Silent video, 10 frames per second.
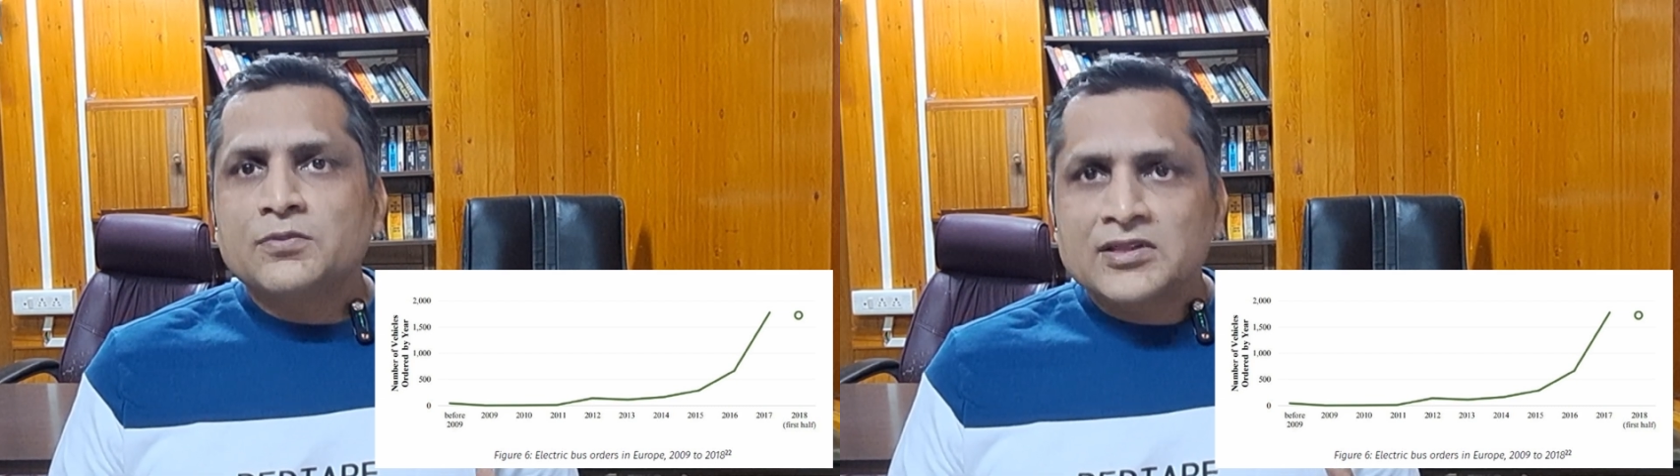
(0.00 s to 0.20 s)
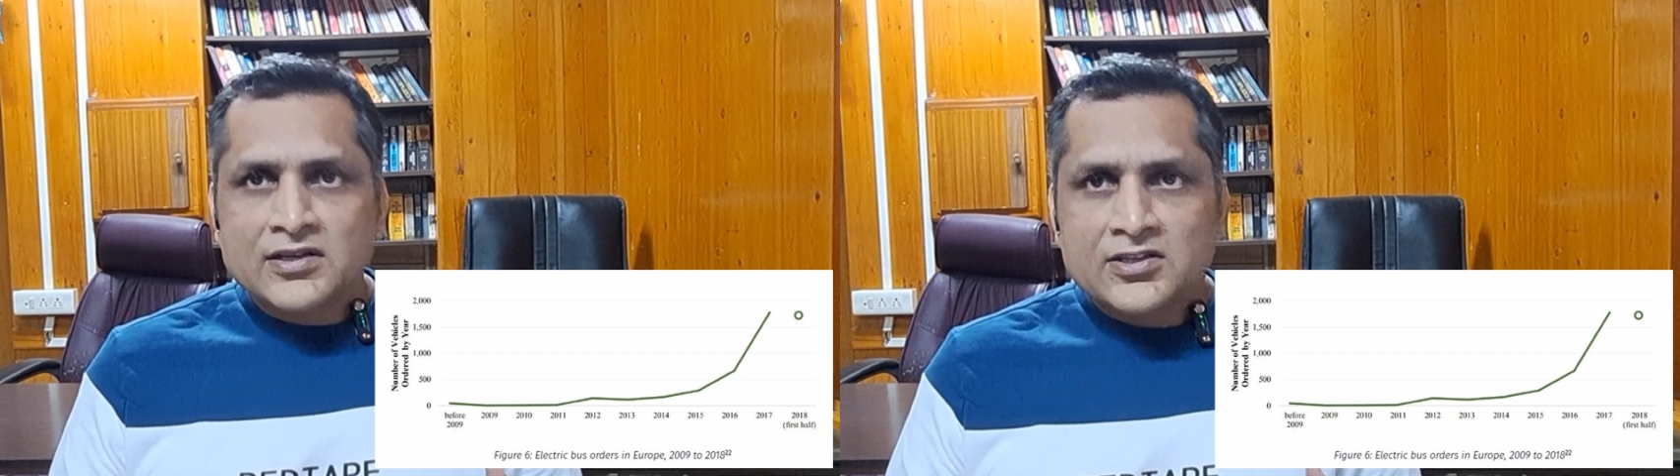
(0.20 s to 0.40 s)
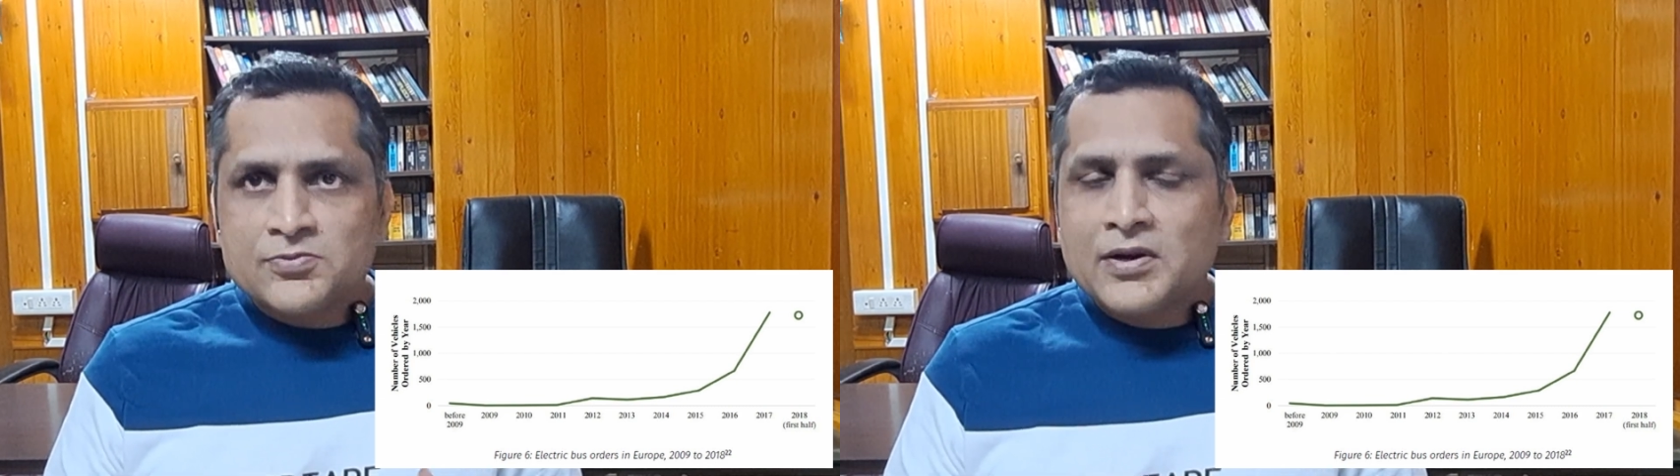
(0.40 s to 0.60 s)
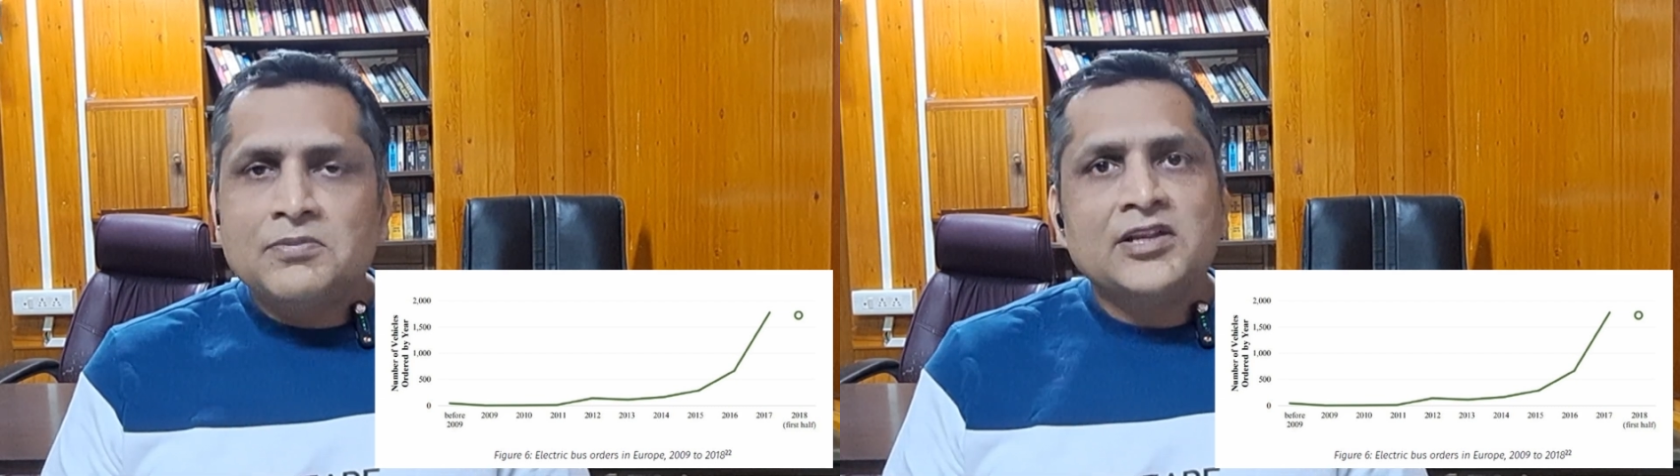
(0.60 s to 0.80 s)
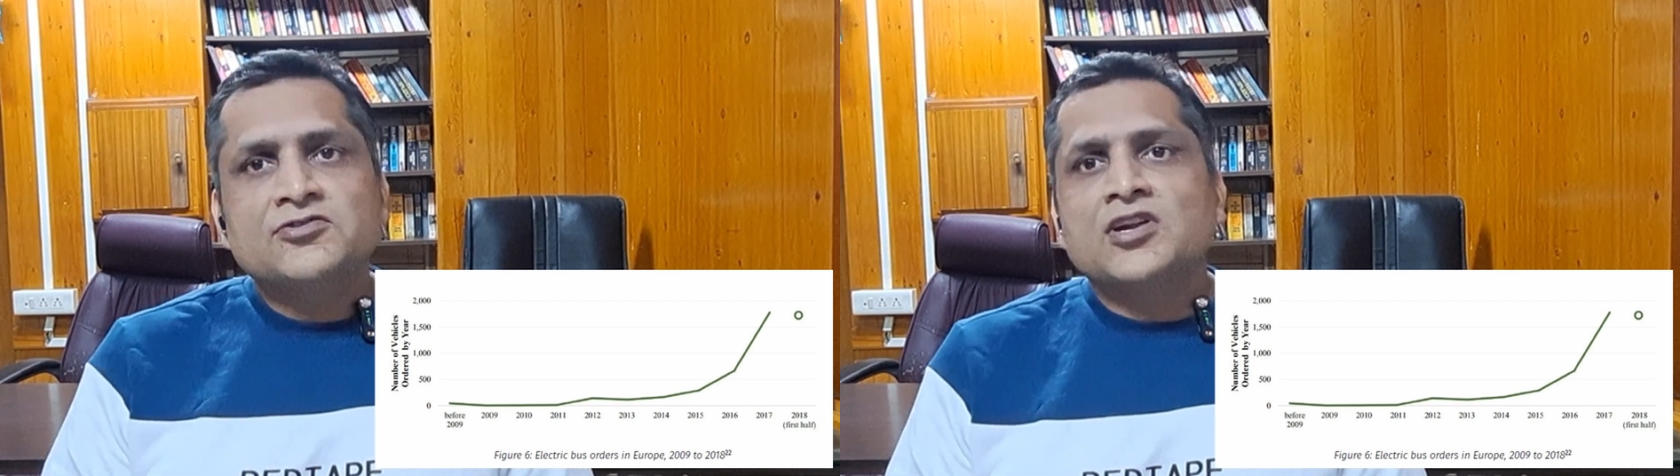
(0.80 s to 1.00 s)
within its
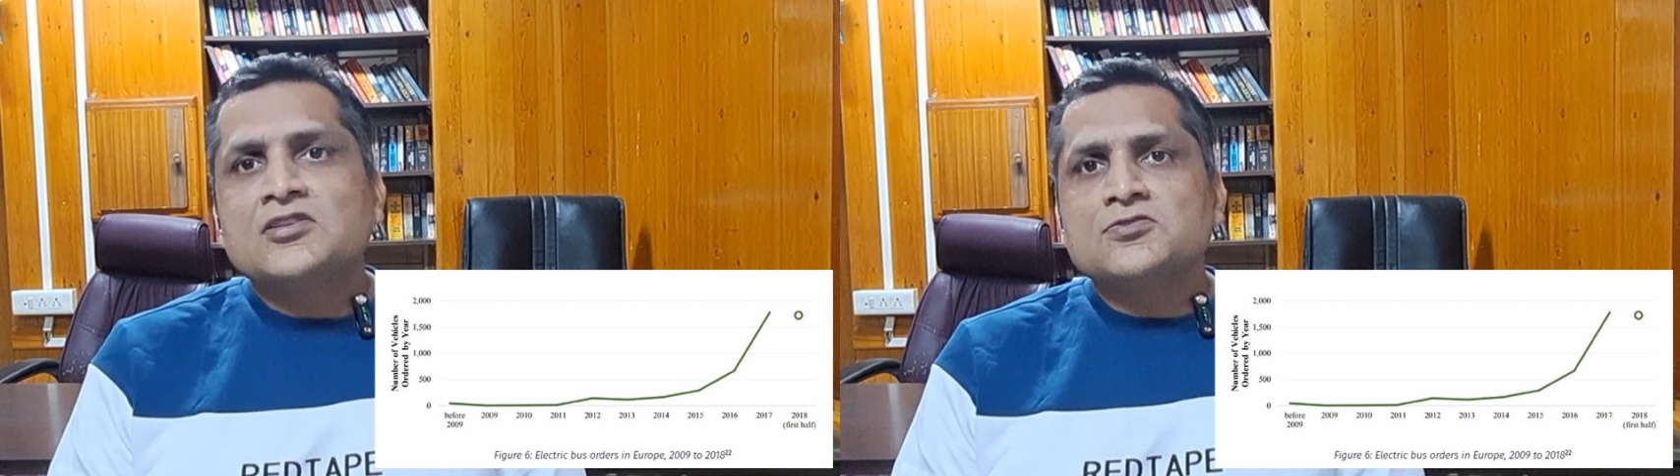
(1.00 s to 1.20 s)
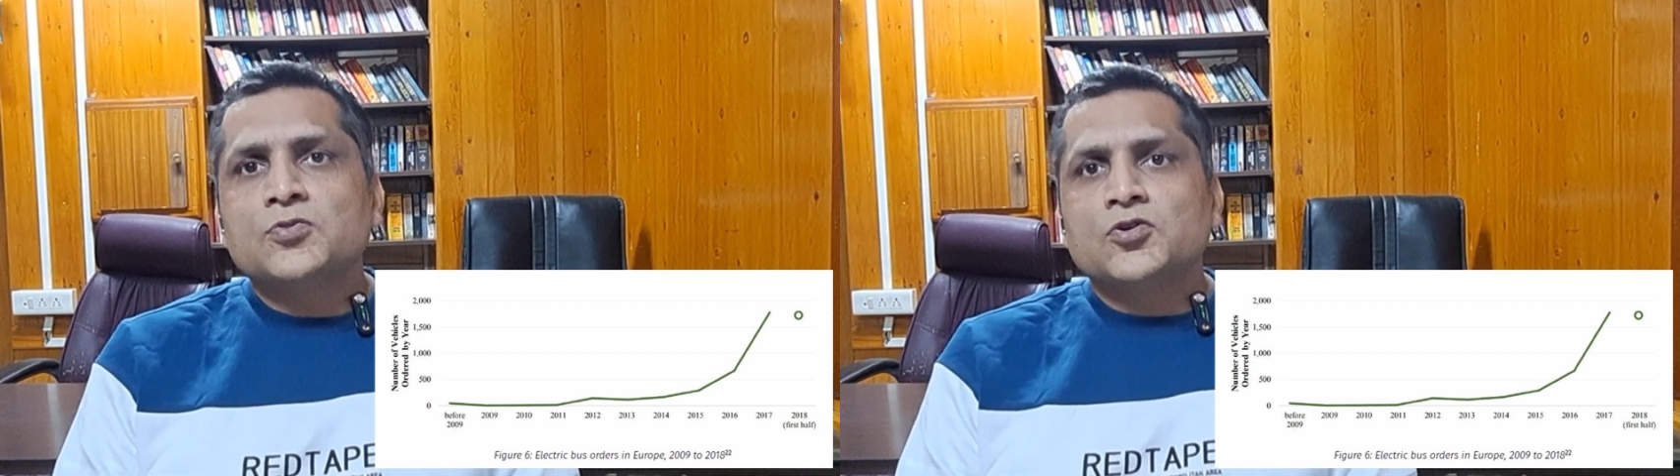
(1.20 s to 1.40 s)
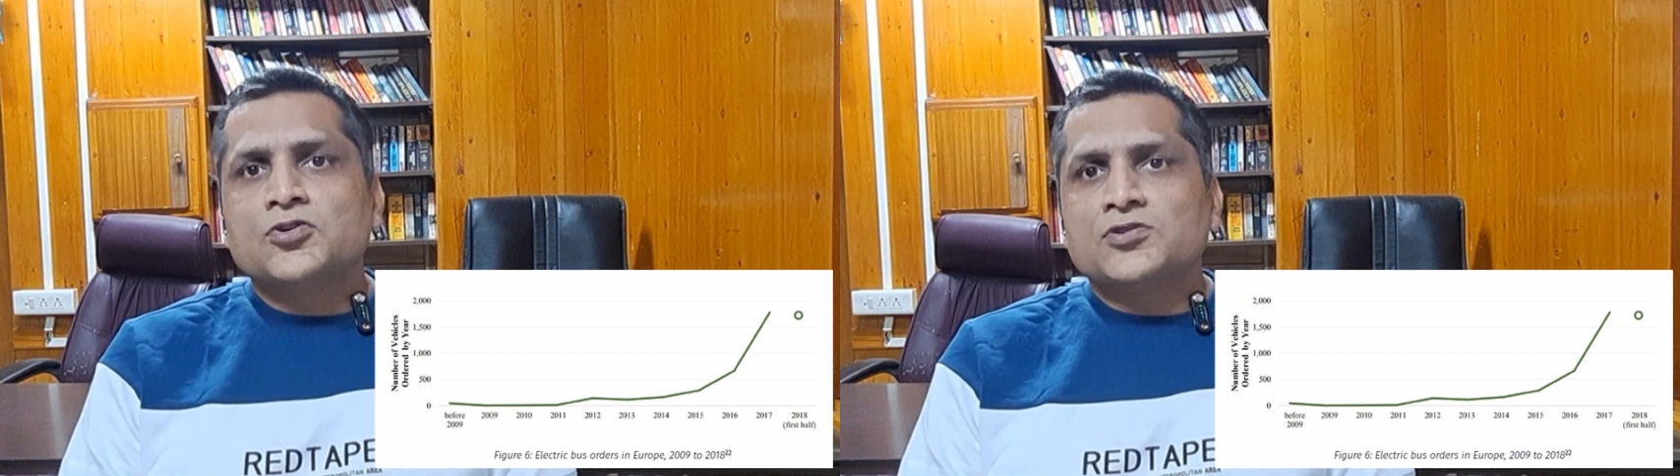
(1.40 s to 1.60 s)
public transport